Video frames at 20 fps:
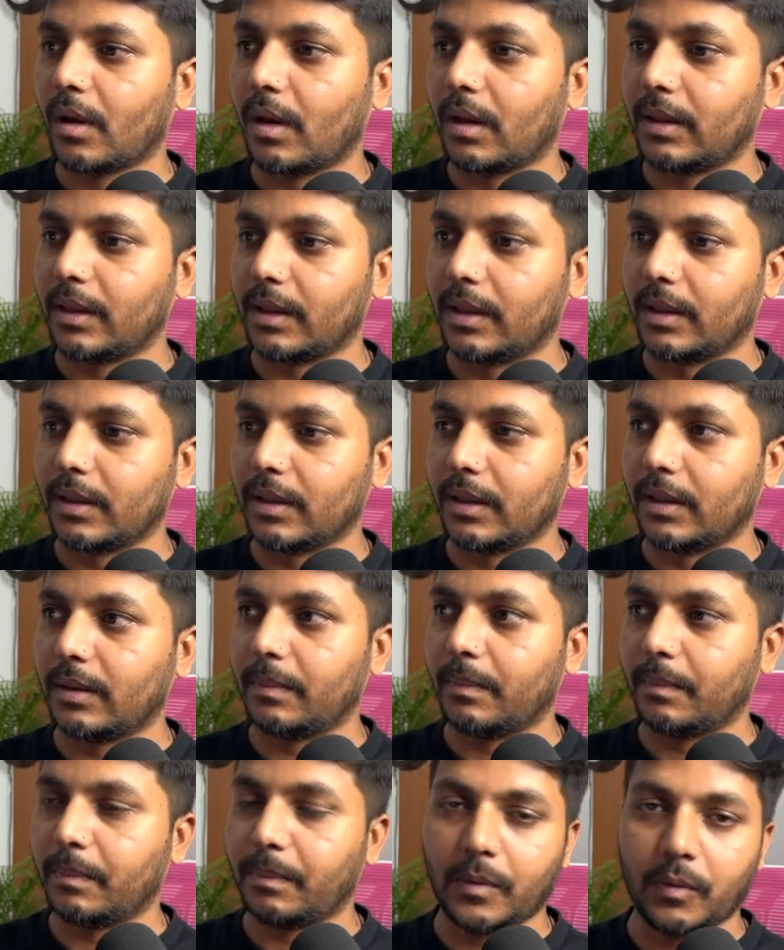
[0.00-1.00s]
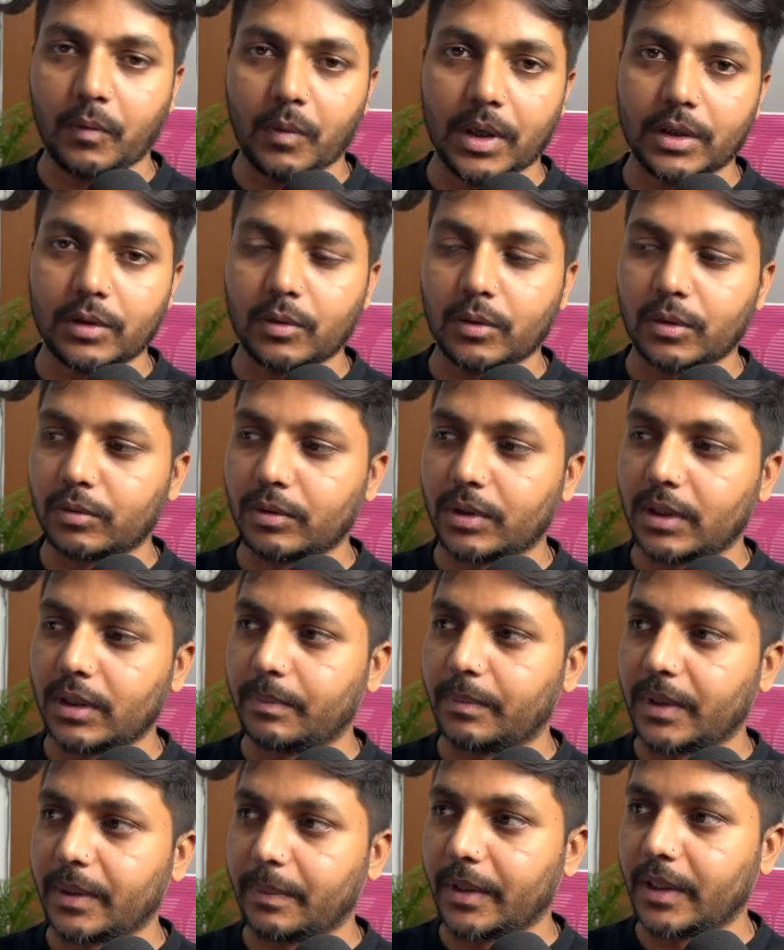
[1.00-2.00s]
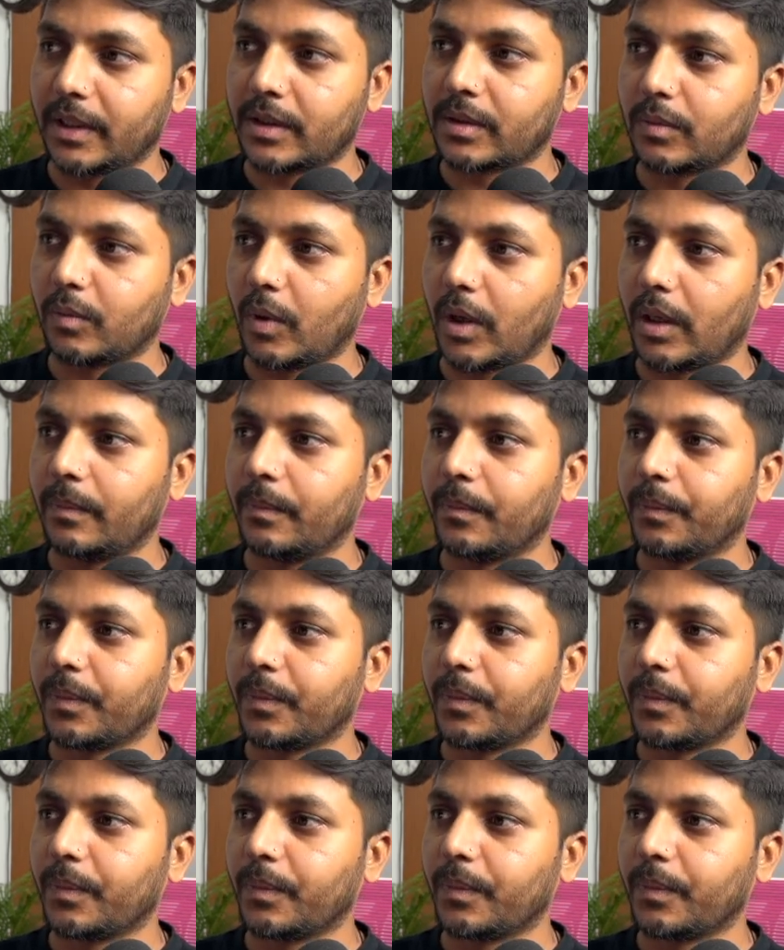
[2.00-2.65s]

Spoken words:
the one row to the previous one.